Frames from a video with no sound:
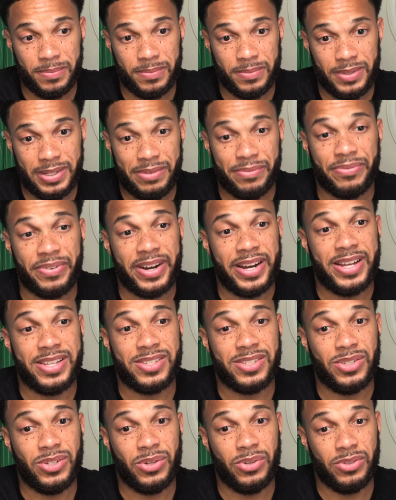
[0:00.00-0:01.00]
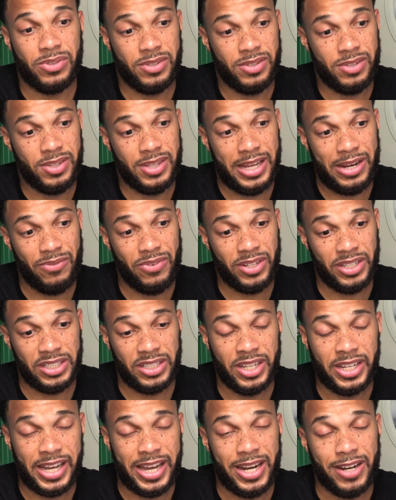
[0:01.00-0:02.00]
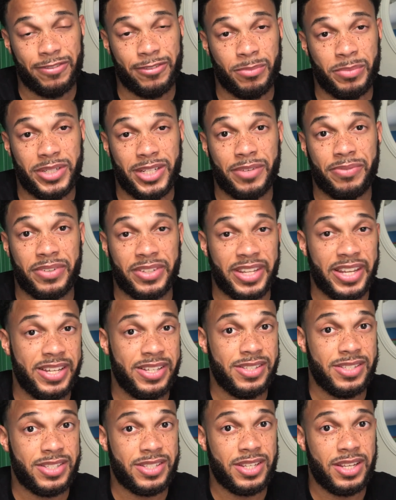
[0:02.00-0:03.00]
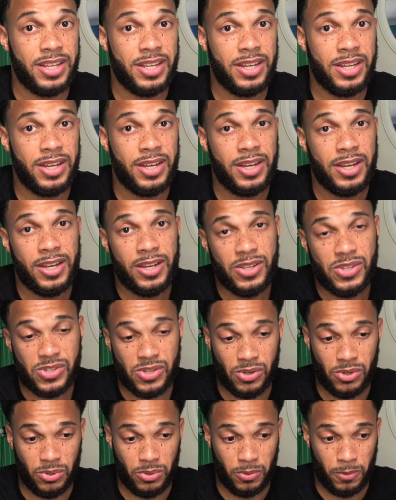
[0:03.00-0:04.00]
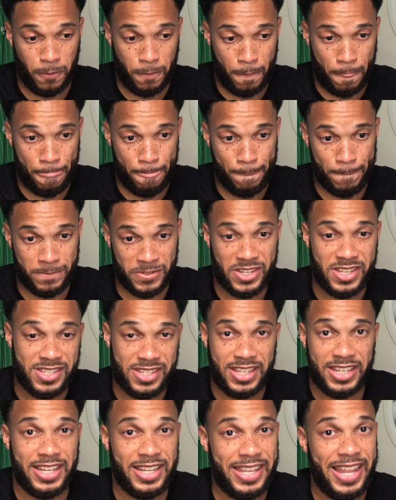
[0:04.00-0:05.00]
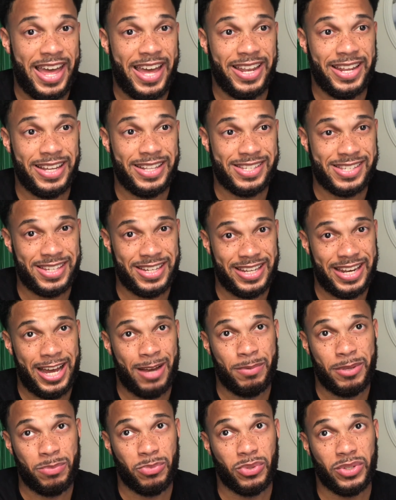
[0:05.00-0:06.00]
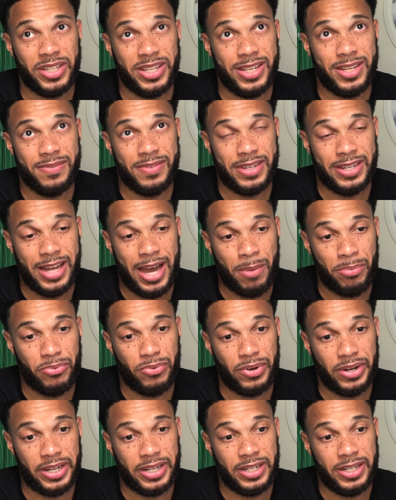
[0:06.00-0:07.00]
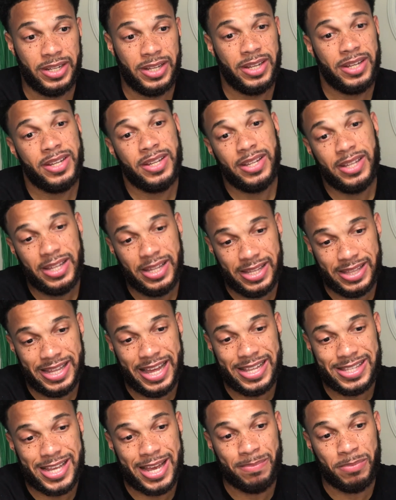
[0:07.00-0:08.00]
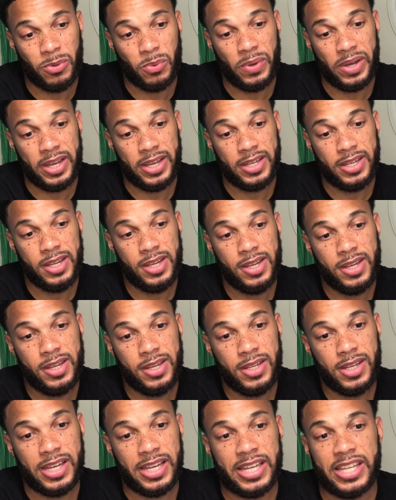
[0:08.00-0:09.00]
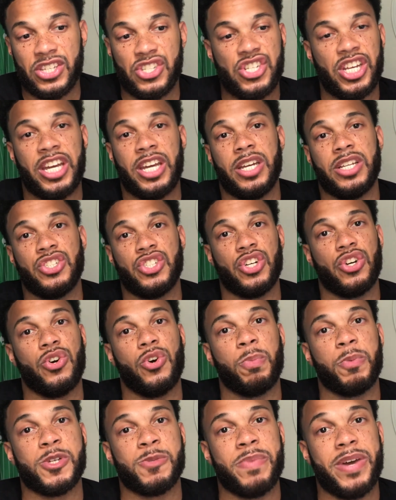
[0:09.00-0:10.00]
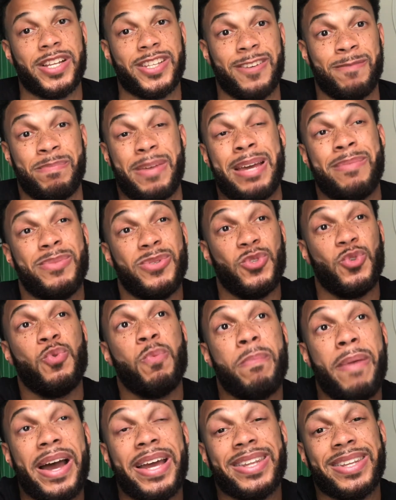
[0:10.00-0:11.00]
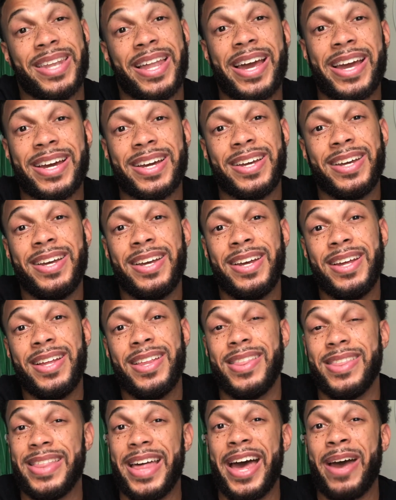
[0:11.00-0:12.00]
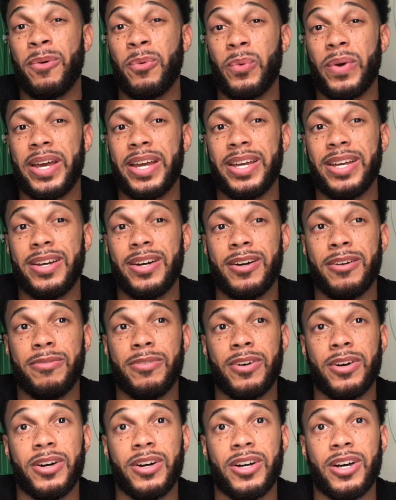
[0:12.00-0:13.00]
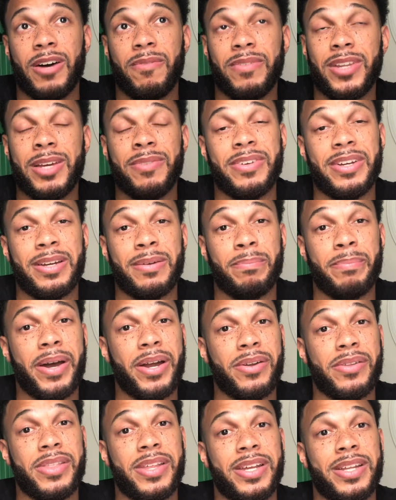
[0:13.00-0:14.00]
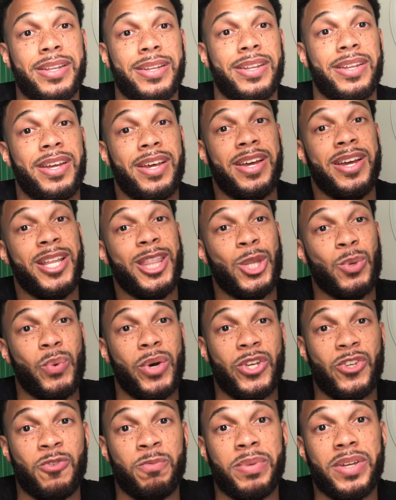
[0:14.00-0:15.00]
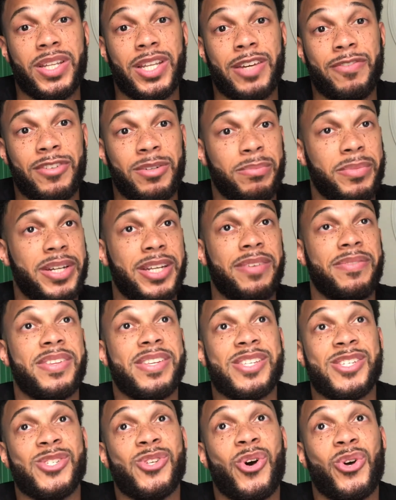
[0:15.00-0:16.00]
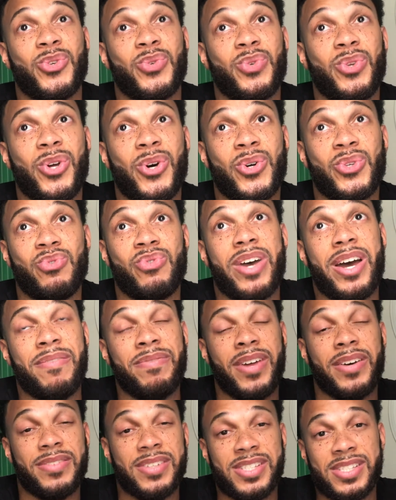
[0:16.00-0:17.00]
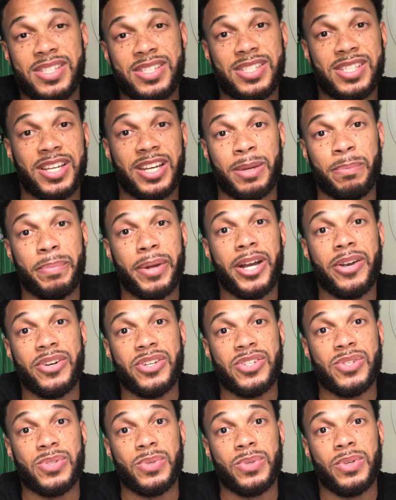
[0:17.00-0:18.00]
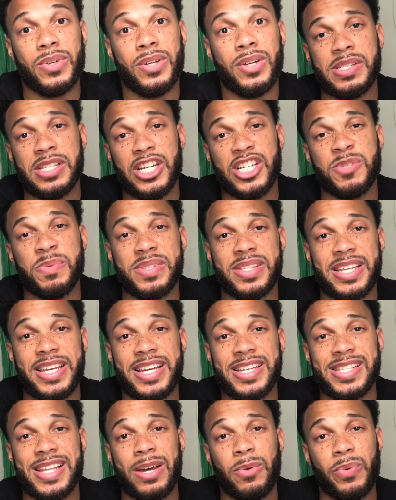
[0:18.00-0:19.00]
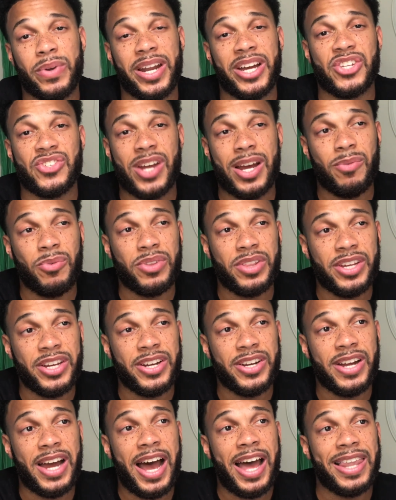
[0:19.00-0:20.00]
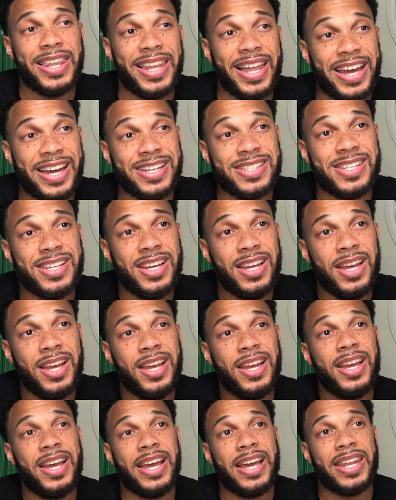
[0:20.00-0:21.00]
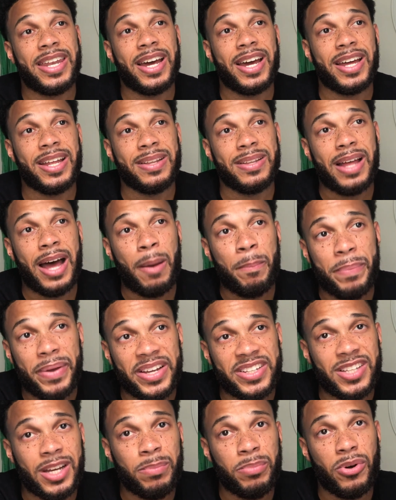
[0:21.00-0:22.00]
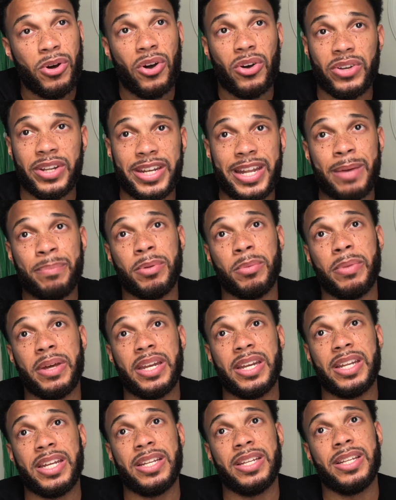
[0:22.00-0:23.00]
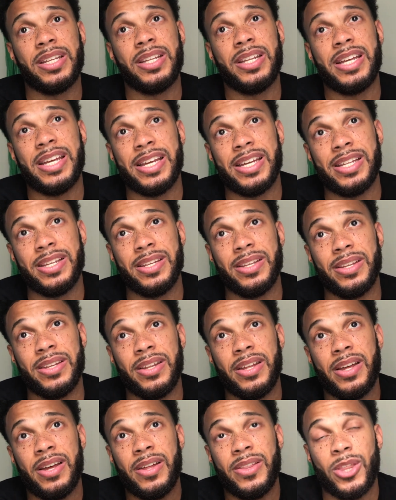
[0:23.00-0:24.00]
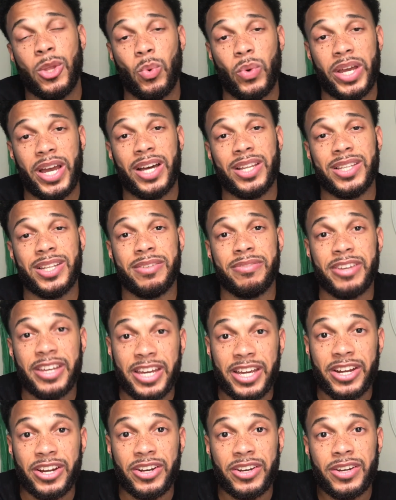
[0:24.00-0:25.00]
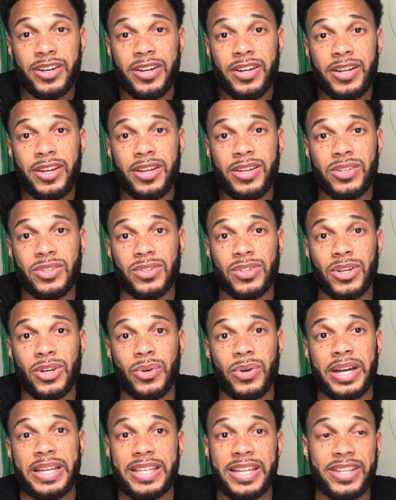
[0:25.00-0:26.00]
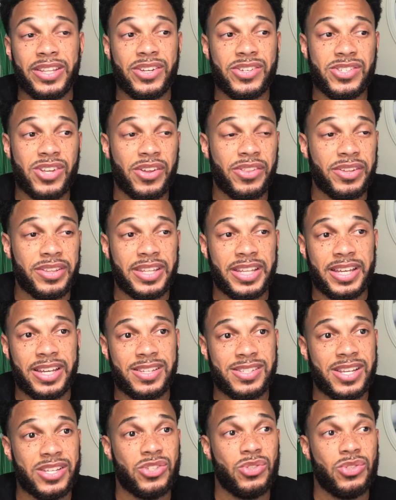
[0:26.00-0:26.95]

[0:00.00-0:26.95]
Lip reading: in France, you know, they really look at it from a different lens. So just seeing that and seeing how people live and operate in that type of way, it could change your whole perspective. Maybe you might like that way of living better than the way you've been living. But if this is all you know, you have nothing to compare it to. There's been things that when I traveled there, I liked and I picked up on and implemented it in the way I live here, you know. And then there's other things that